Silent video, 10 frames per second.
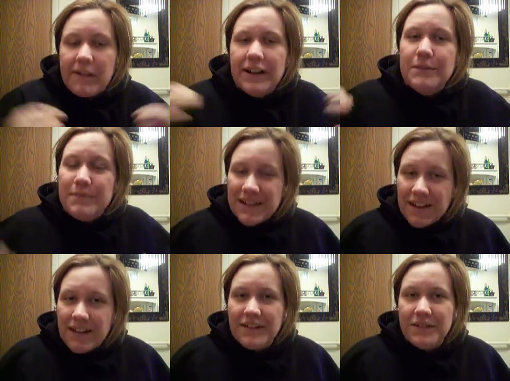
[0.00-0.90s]
It's
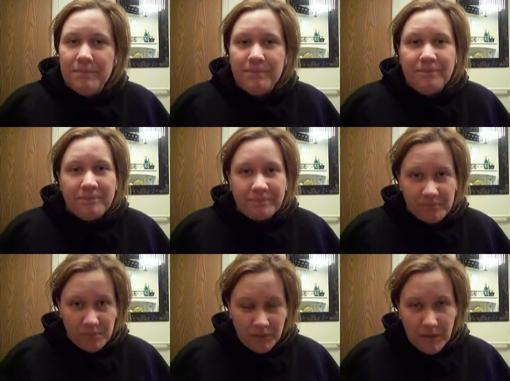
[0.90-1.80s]
because
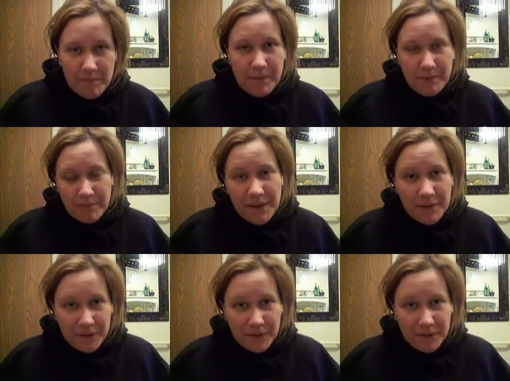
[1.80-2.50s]
my brother